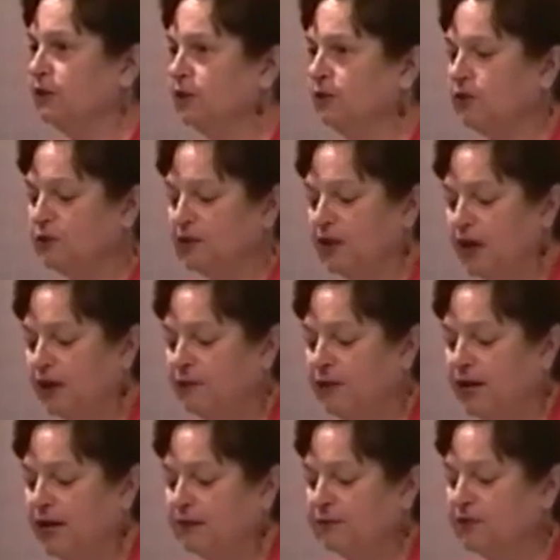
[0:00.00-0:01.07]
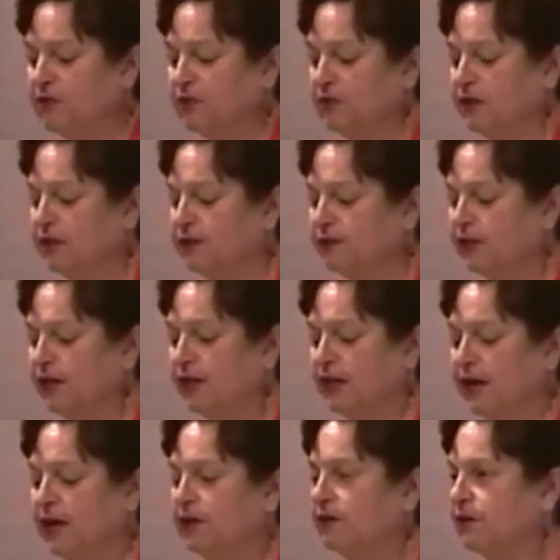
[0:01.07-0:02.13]
lunar time capsule containing
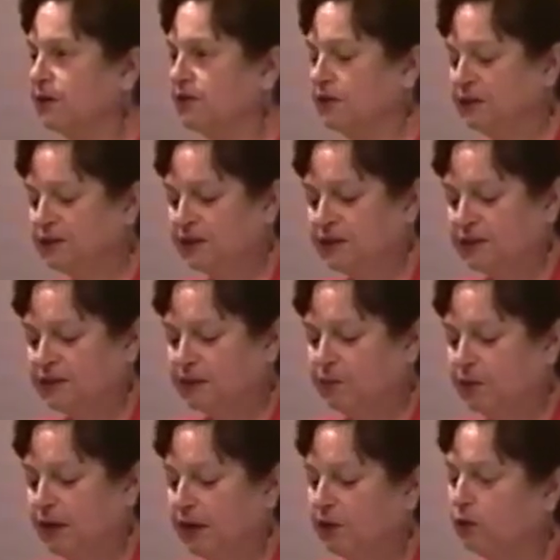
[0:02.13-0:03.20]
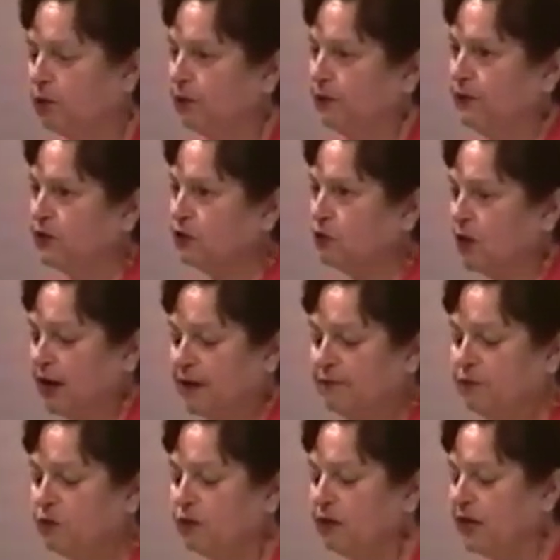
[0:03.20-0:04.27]
a nickel disc micro-inscribed
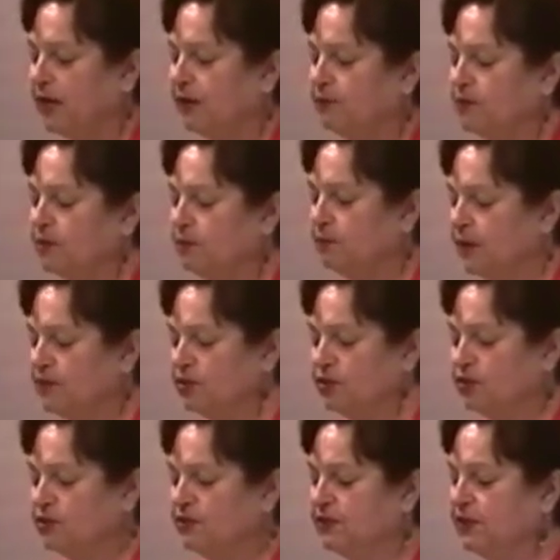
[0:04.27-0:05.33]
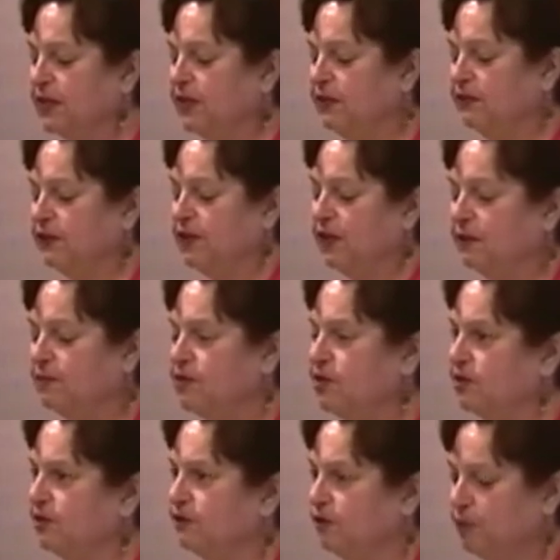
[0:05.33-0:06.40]
with names, messages, and even
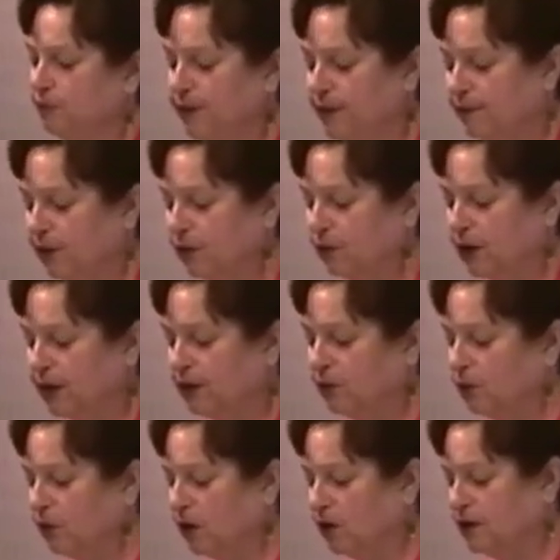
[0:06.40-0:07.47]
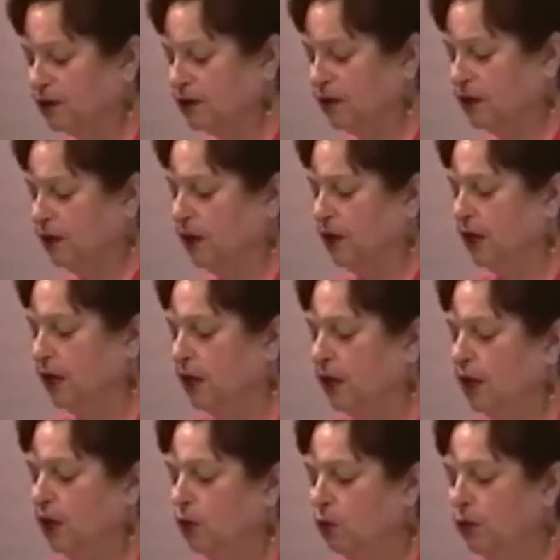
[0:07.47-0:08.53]
images from people around the world.
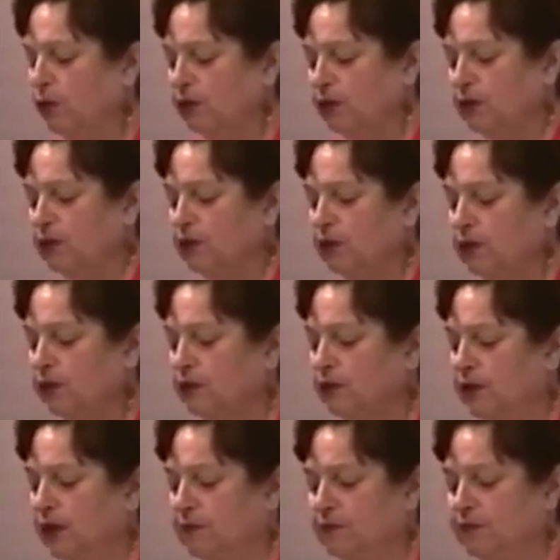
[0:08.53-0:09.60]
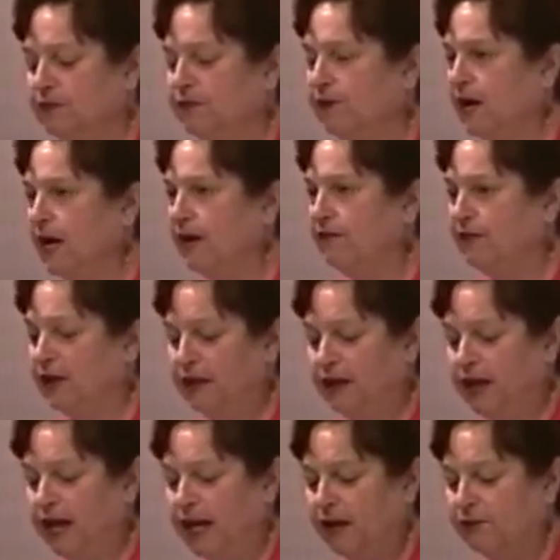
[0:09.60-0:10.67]
We will include up to five
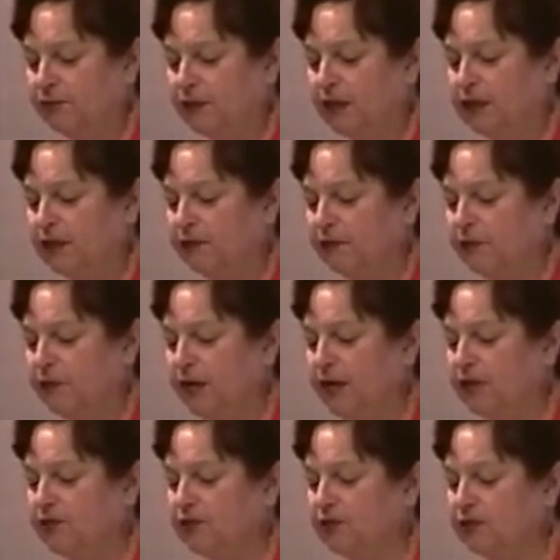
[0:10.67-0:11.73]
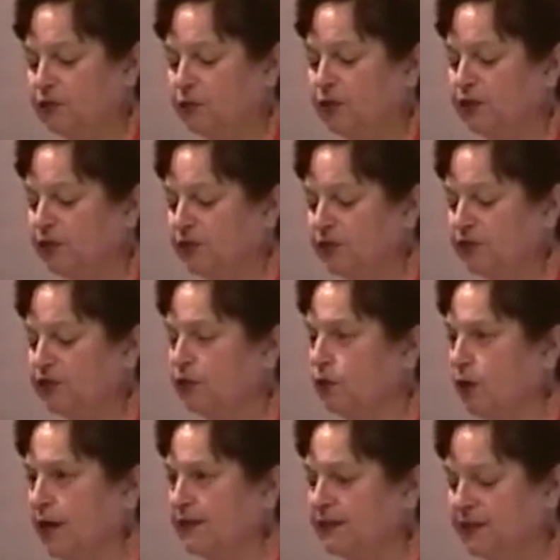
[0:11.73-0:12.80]
8.5 by 11 pages reduced to
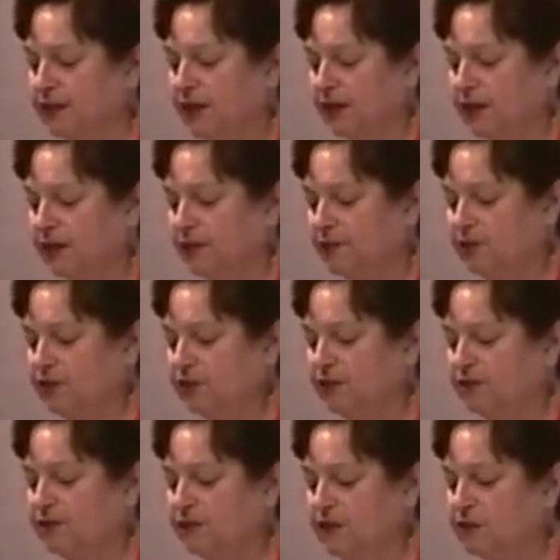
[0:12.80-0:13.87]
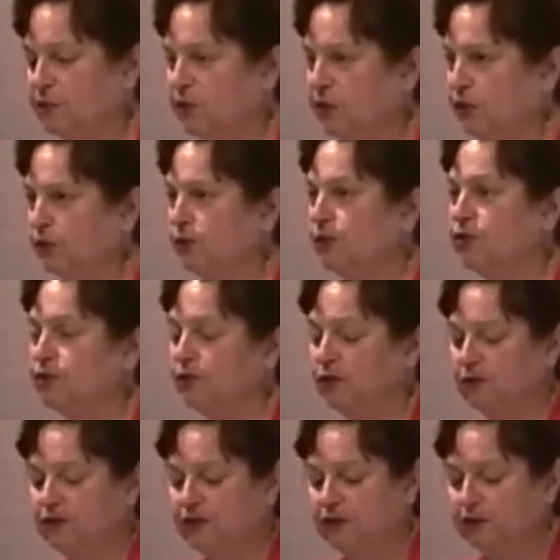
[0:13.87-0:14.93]
grayscale images visible through a
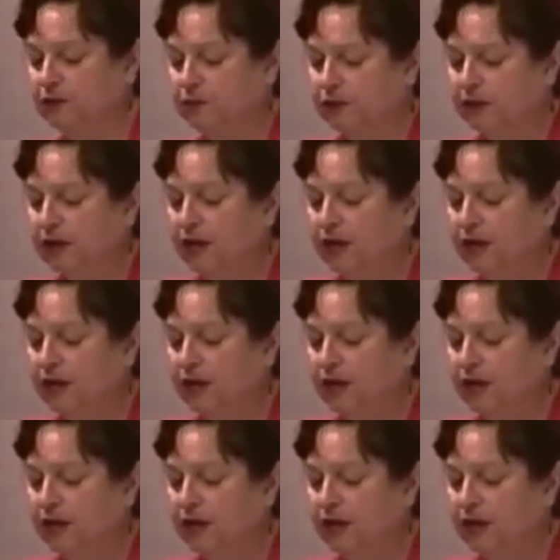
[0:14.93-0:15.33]
jeweler's loupe